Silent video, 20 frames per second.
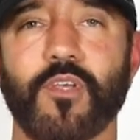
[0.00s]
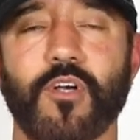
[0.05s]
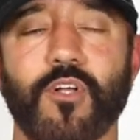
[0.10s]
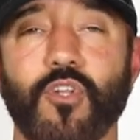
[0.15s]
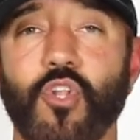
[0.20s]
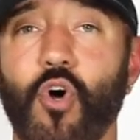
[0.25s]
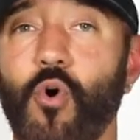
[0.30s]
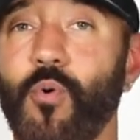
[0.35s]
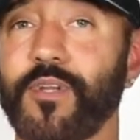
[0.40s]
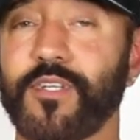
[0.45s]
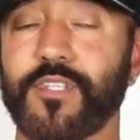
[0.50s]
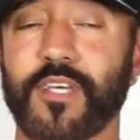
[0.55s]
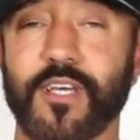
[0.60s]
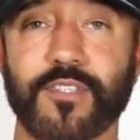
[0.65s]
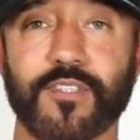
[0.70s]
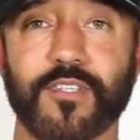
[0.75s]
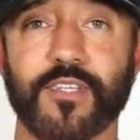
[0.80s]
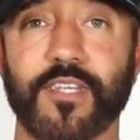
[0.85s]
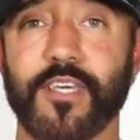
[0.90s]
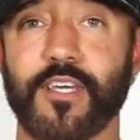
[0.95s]

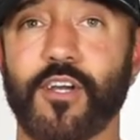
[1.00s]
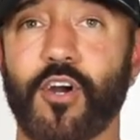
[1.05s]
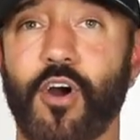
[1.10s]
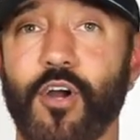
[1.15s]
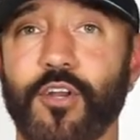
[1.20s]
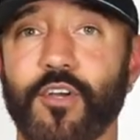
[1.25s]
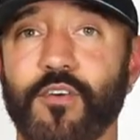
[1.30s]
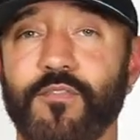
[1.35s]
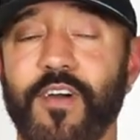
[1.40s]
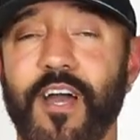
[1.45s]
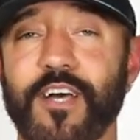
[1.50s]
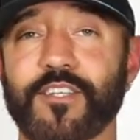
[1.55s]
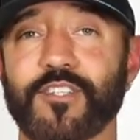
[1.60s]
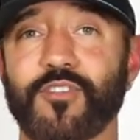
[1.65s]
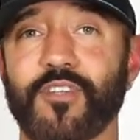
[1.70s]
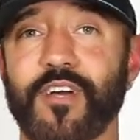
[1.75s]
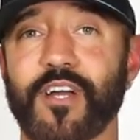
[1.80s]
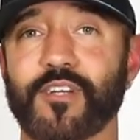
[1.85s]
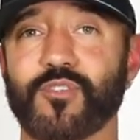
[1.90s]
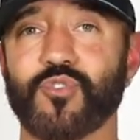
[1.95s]
low-intensity
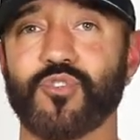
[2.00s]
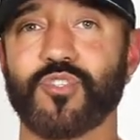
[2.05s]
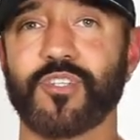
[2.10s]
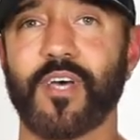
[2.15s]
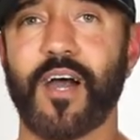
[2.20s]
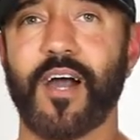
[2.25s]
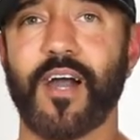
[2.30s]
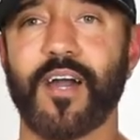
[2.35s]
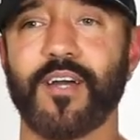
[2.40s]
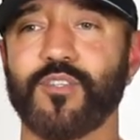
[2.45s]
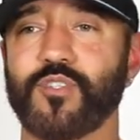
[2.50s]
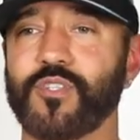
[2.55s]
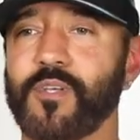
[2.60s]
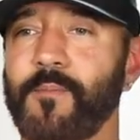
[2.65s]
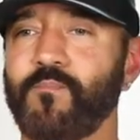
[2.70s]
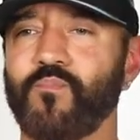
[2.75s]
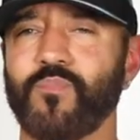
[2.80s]
cardiovascular exercise,